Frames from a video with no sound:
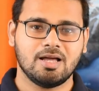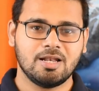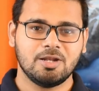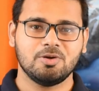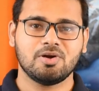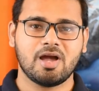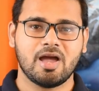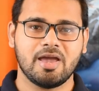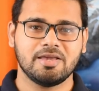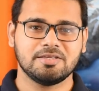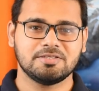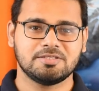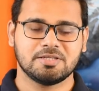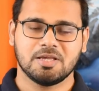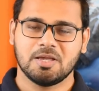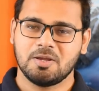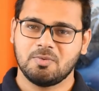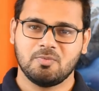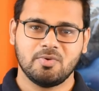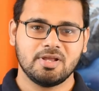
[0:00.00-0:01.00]
Hello
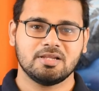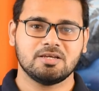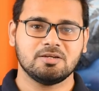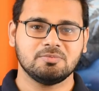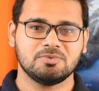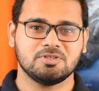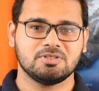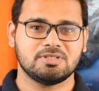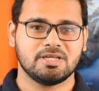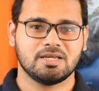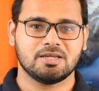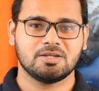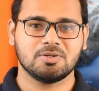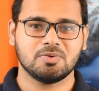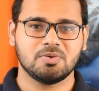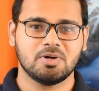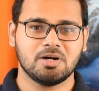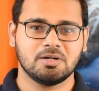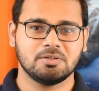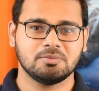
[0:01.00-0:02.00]
guys, welcome to
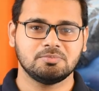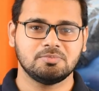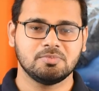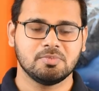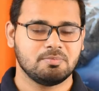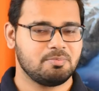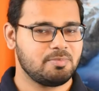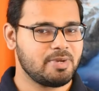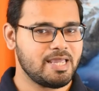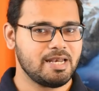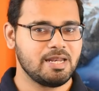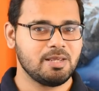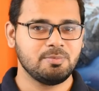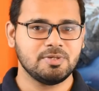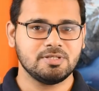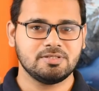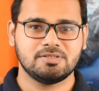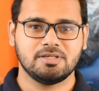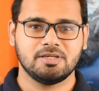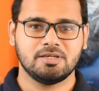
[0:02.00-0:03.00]
TechKnowHub. My name
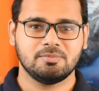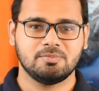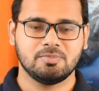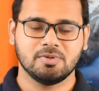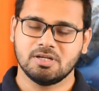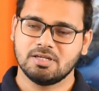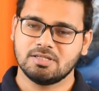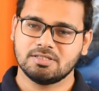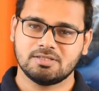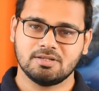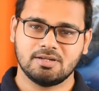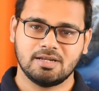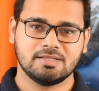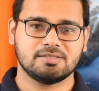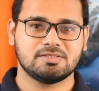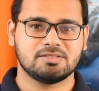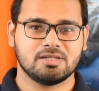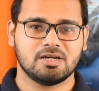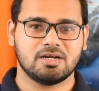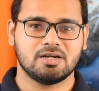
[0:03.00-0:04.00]
is Deep. So
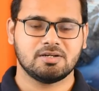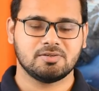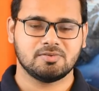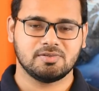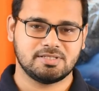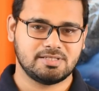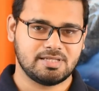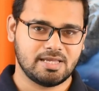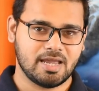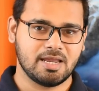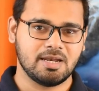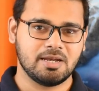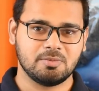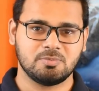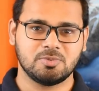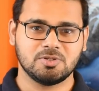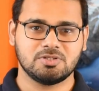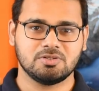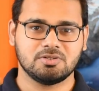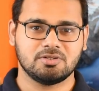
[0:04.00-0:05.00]
let's start our second
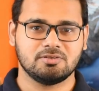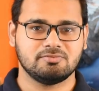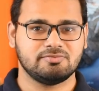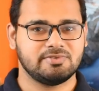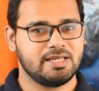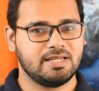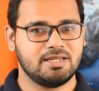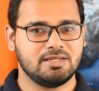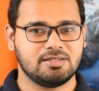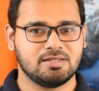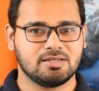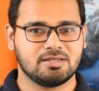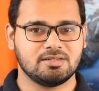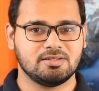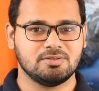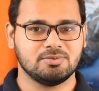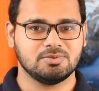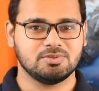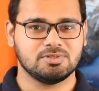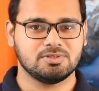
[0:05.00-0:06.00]
episode of Daily Tech
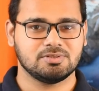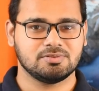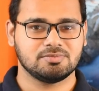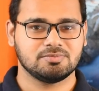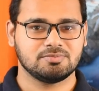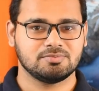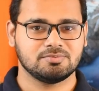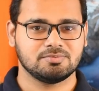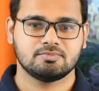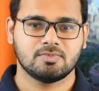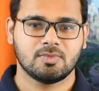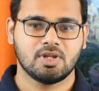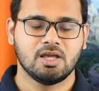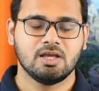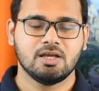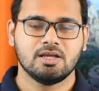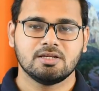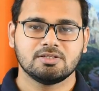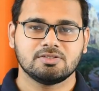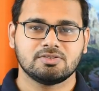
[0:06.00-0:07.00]
News.
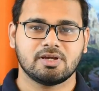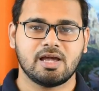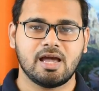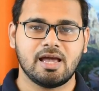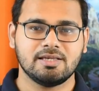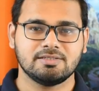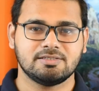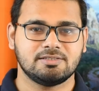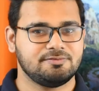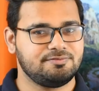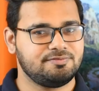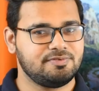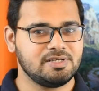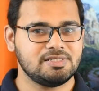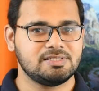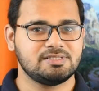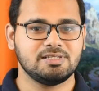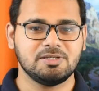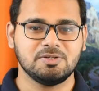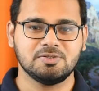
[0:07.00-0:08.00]
So guys, the first
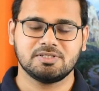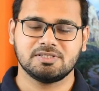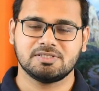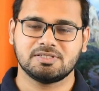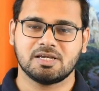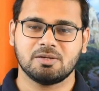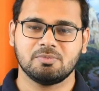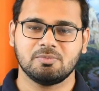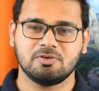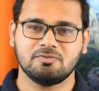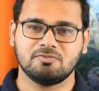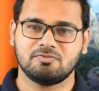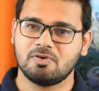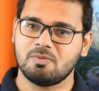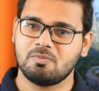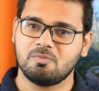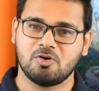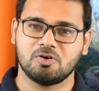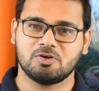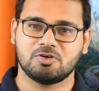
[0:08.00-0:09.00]
news is coming from
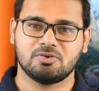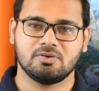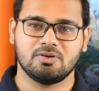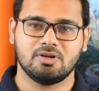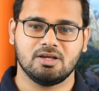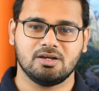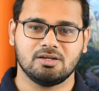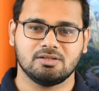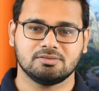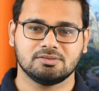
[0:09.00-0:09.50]
Motorola.